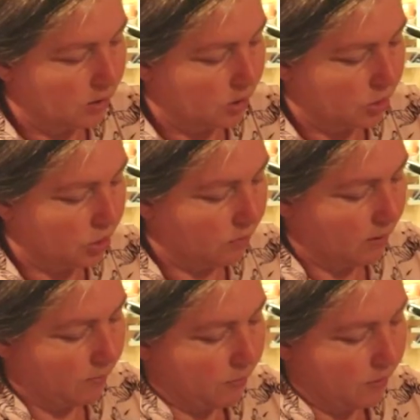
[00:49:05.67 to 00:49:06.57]
to chew
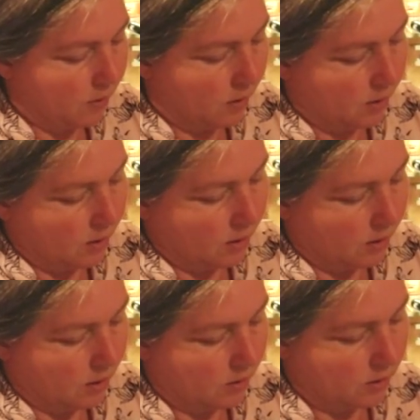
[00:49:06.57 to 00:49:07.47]
up.
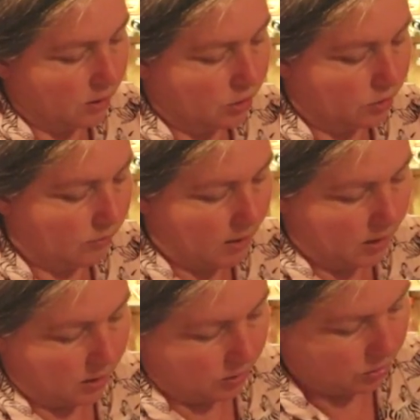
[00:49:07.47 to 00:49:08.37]
It's not
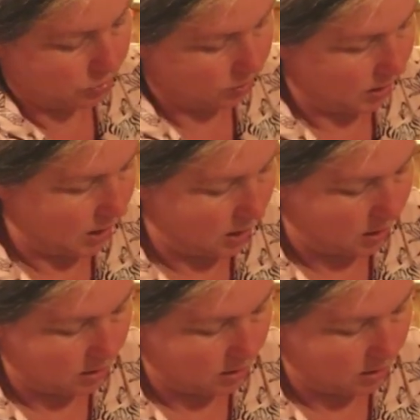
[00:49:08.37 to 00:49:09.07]
shredded and stringy.